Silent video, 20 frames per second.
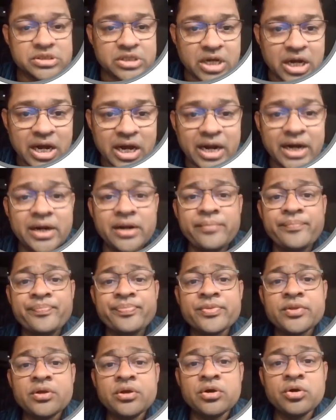Third,
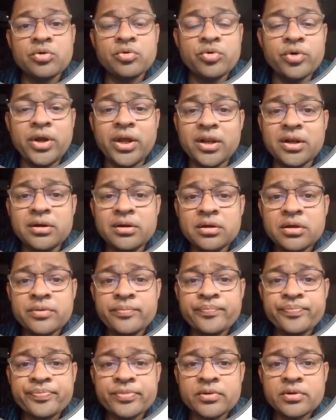when
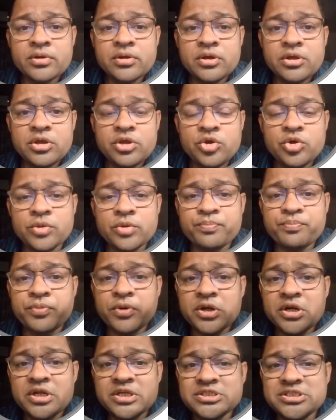your
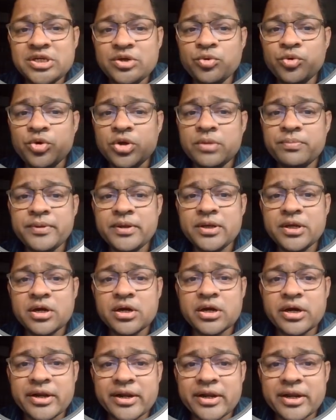policy will
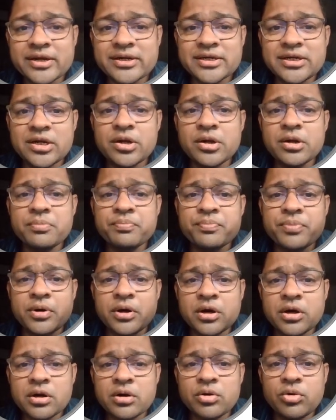be connected
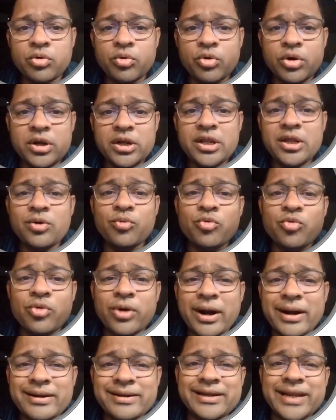for only
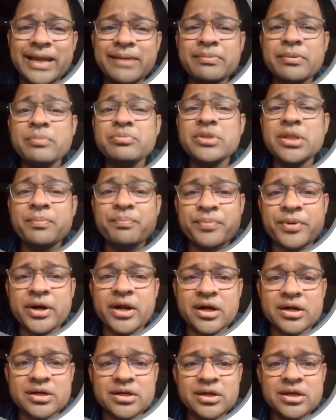one type of the
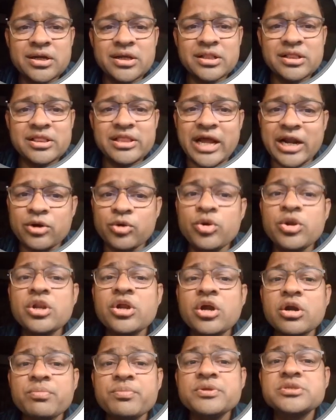product, that will
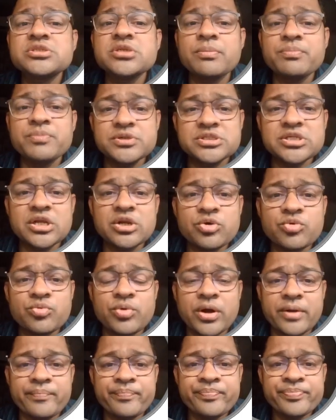not be sufficient
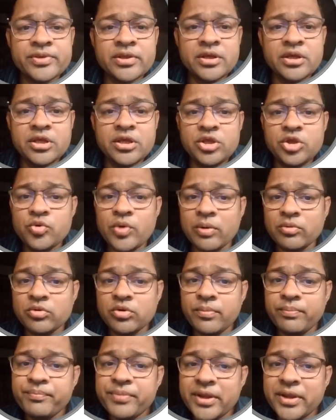one. You have
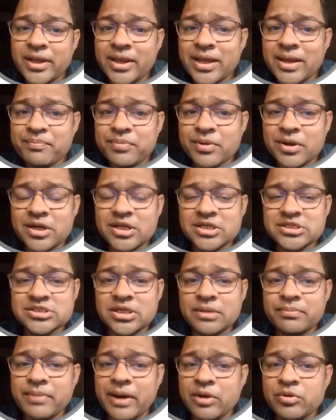to bring a
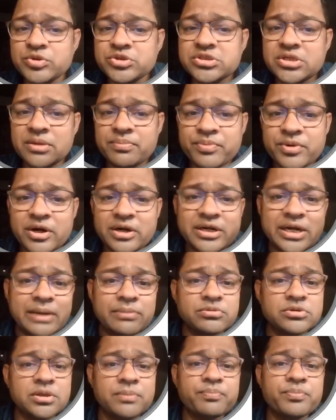policy by which different
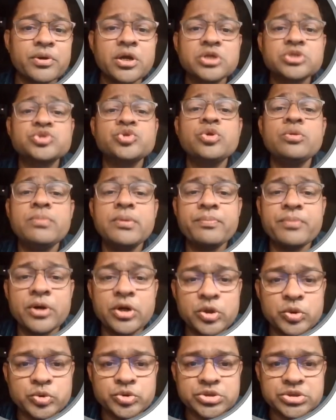type of the products will be
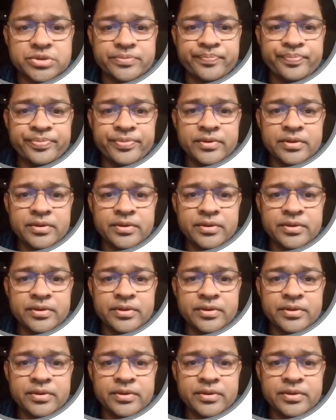produced.